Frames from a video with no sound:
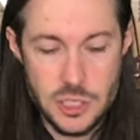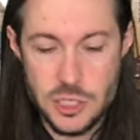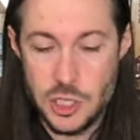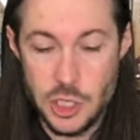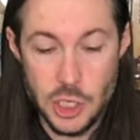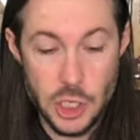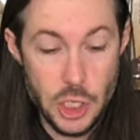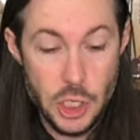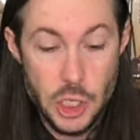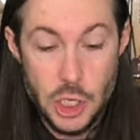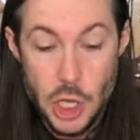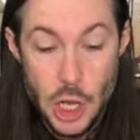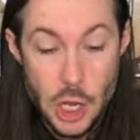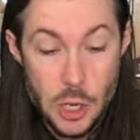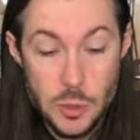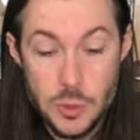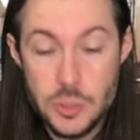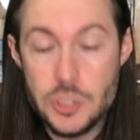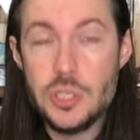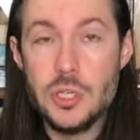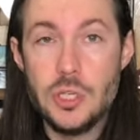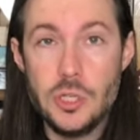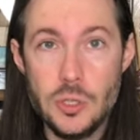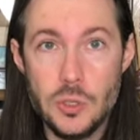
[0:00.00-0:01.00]
the
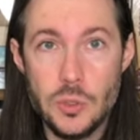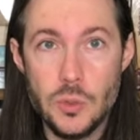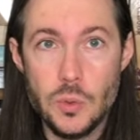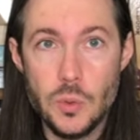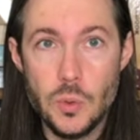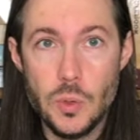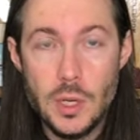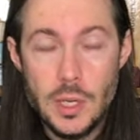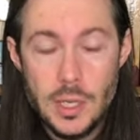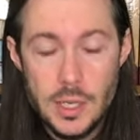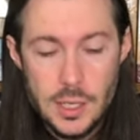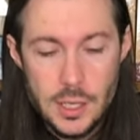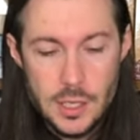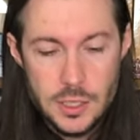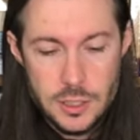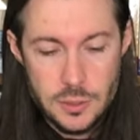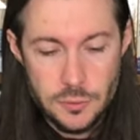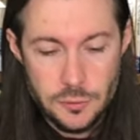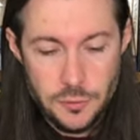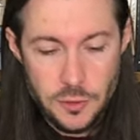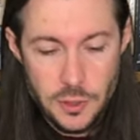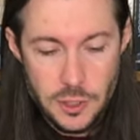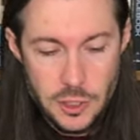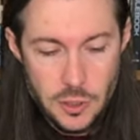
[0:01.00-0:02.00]
go-to to
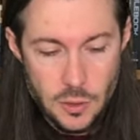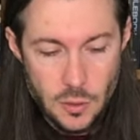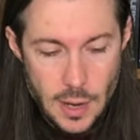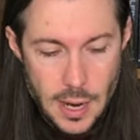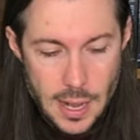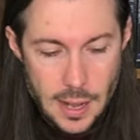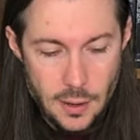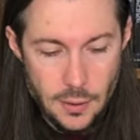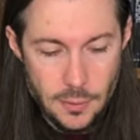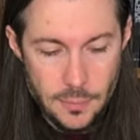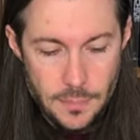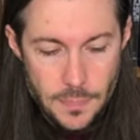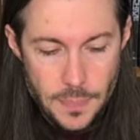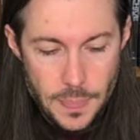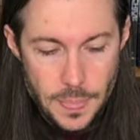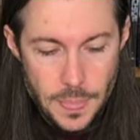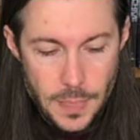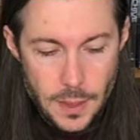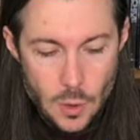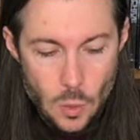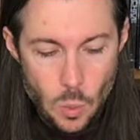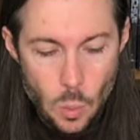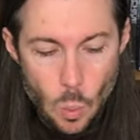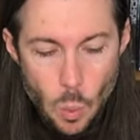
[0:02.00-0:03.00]
figure out
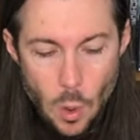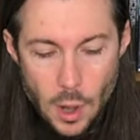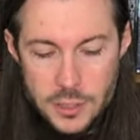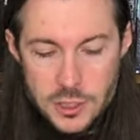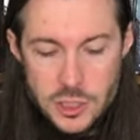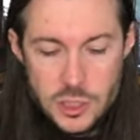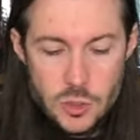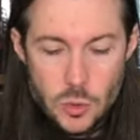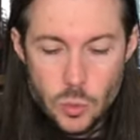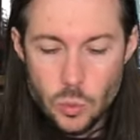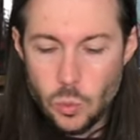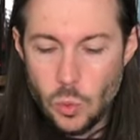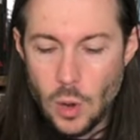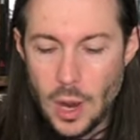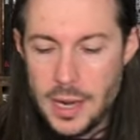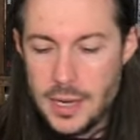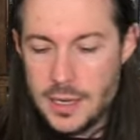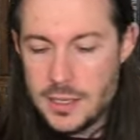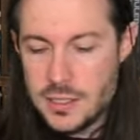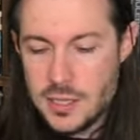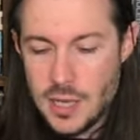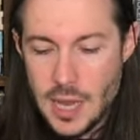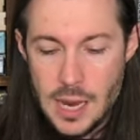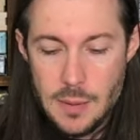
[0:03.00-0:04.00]
what's the right
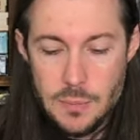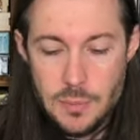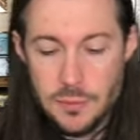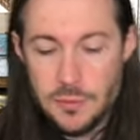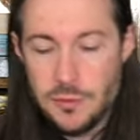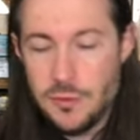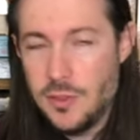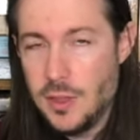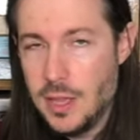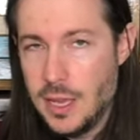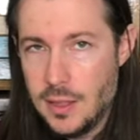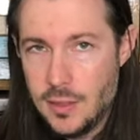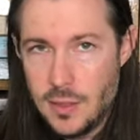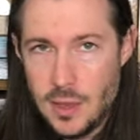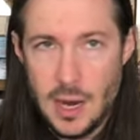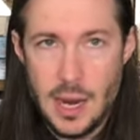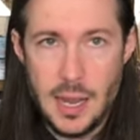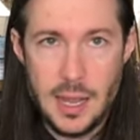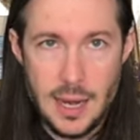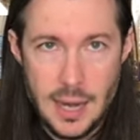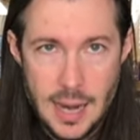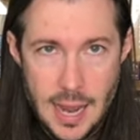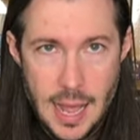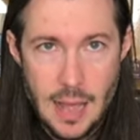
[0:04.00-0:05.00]
type of thing that I
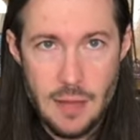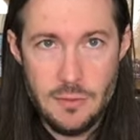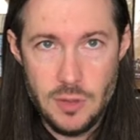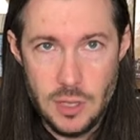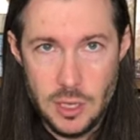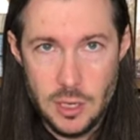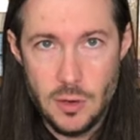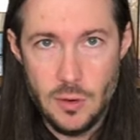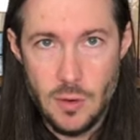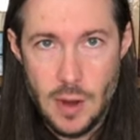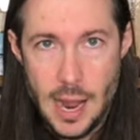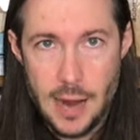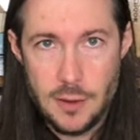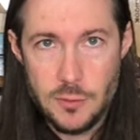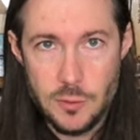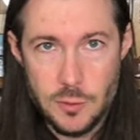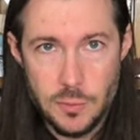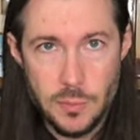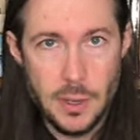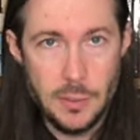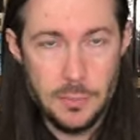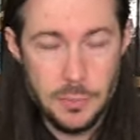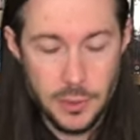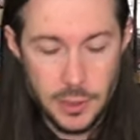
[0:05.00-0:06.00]
can have interact with
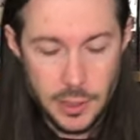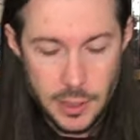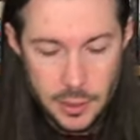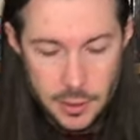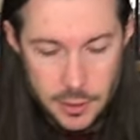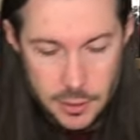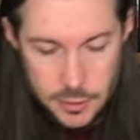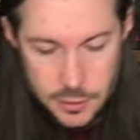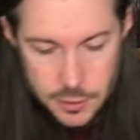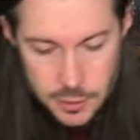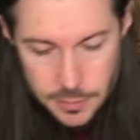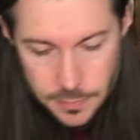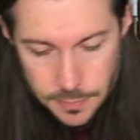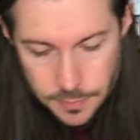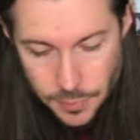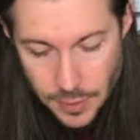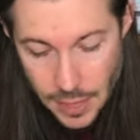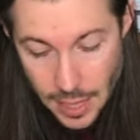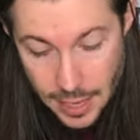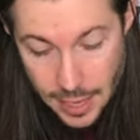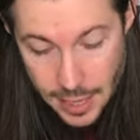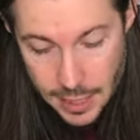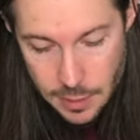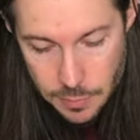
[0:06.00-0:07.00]
my players
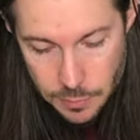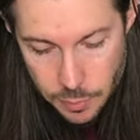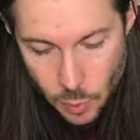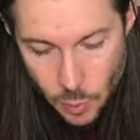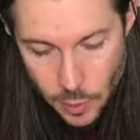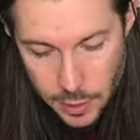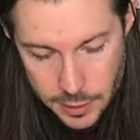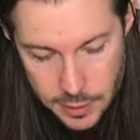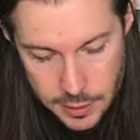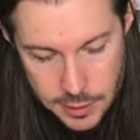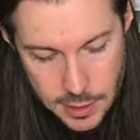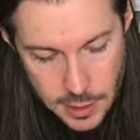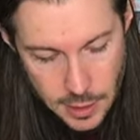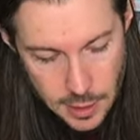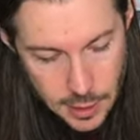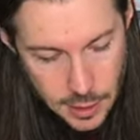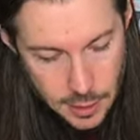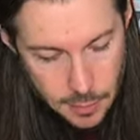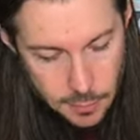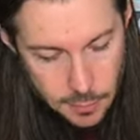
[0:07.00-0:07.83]
at any point in time.